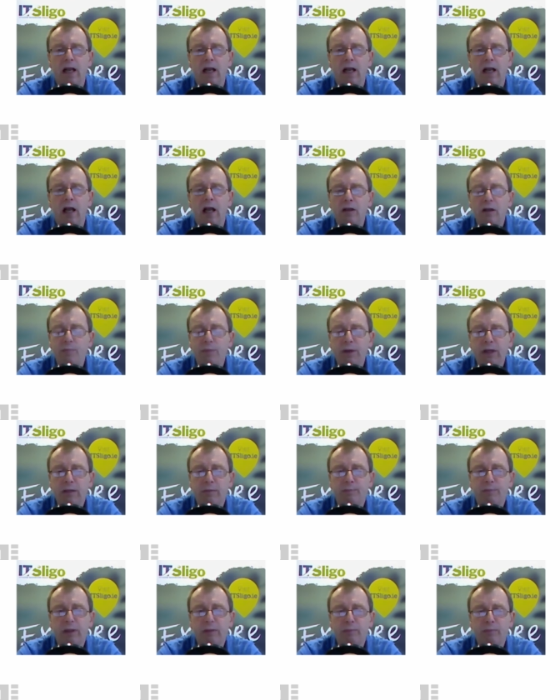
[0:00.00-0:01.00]
A lot of
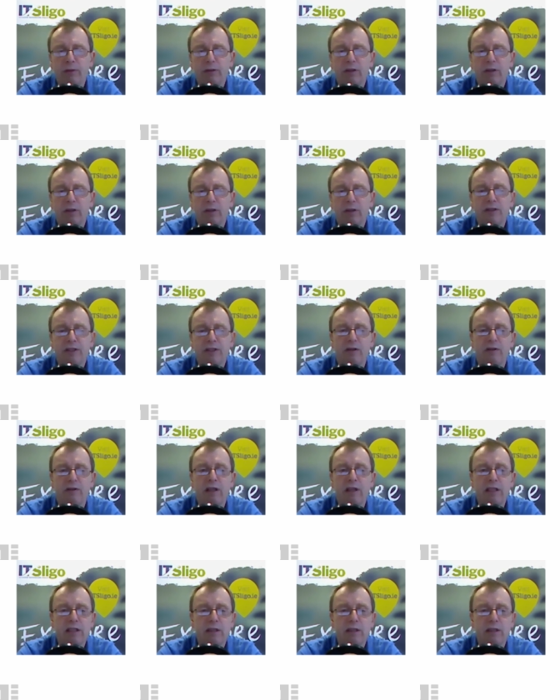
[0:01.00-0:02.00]
people consider
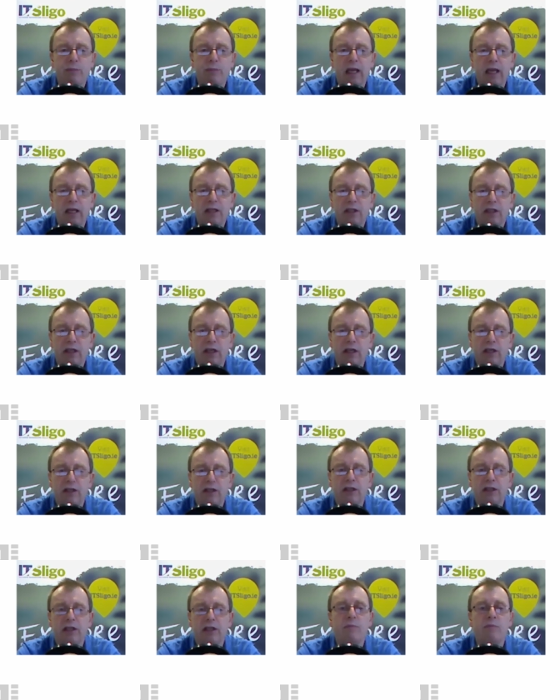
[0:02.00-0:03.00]
these to be
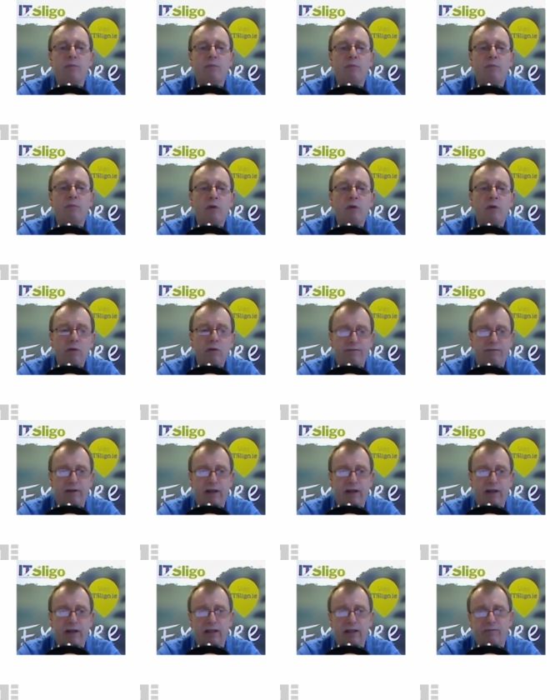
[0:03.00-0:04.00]
educationally more
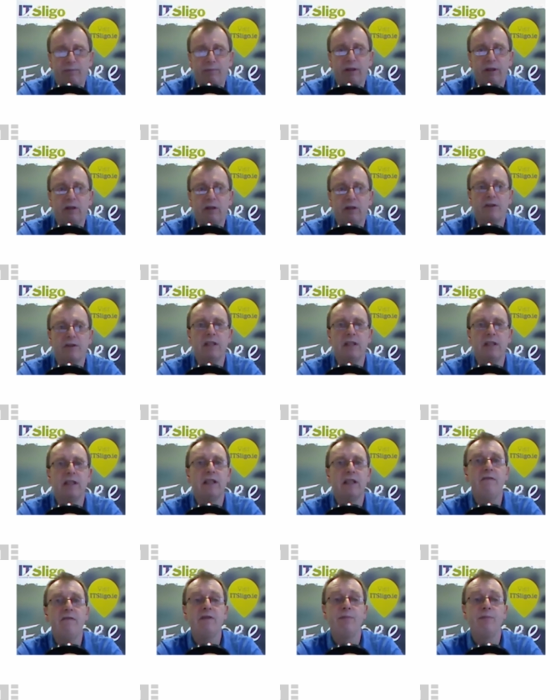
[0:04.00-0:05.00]
effective because it
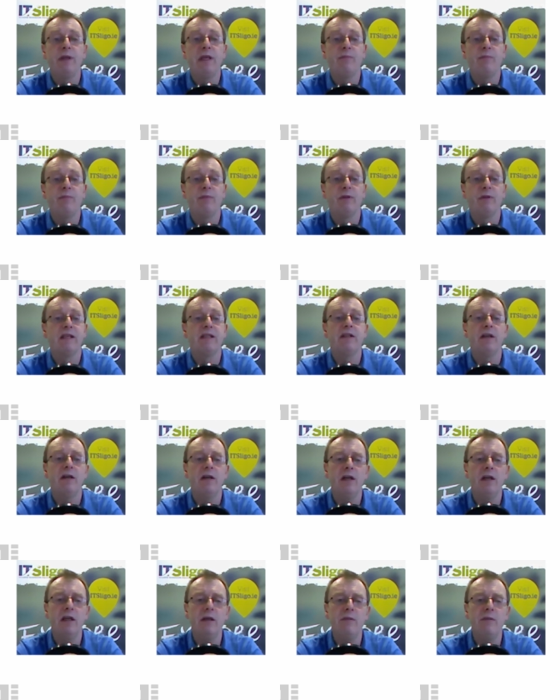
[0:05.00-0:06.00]
gives people the
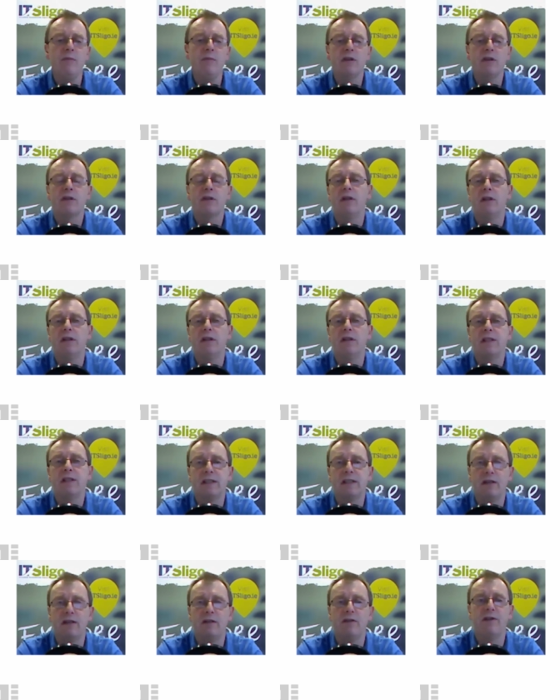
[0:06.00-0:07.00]
time to
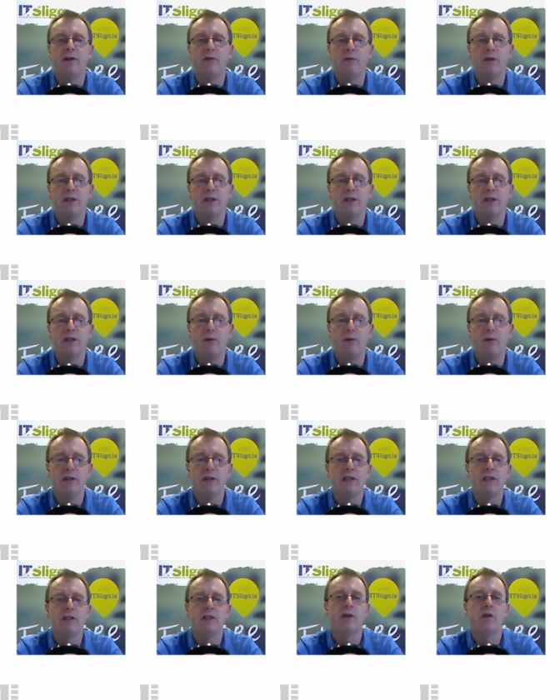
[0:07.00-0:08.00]
consider their
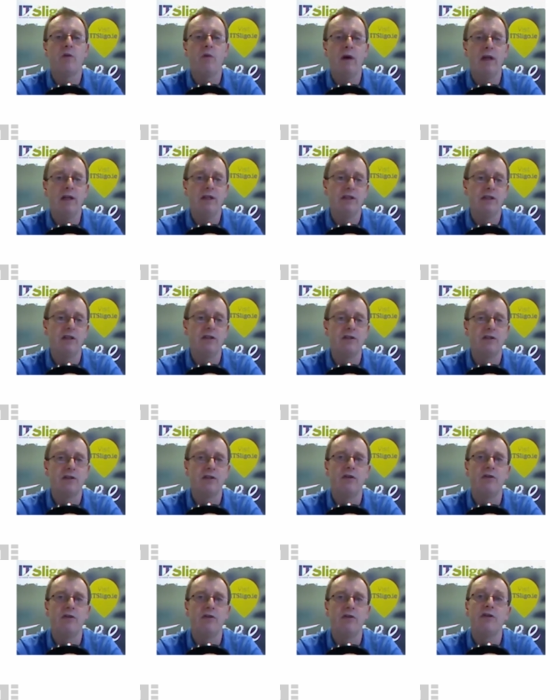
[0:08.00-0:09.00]
responses to questions
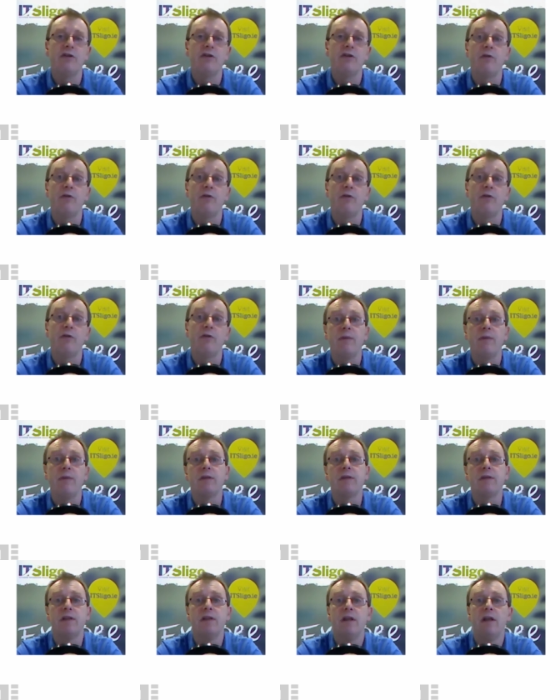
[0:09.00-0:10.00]
or to other
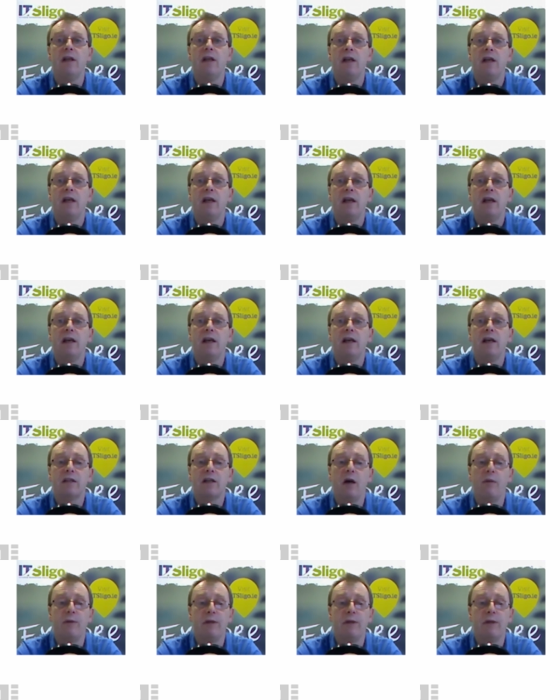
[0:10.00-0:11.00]
people's uh,
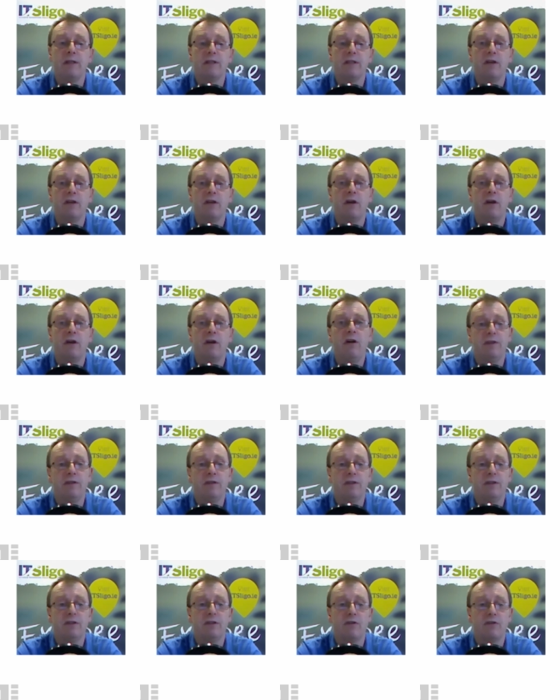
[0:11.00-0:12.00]
comments on the
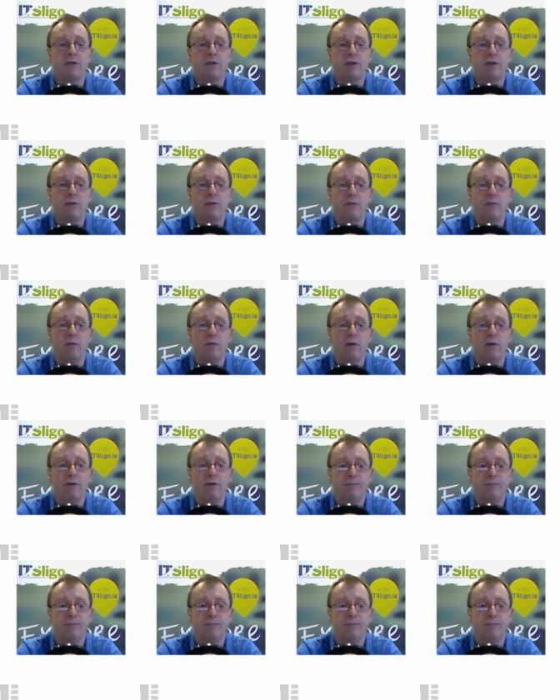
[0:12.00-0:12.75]
discussion board.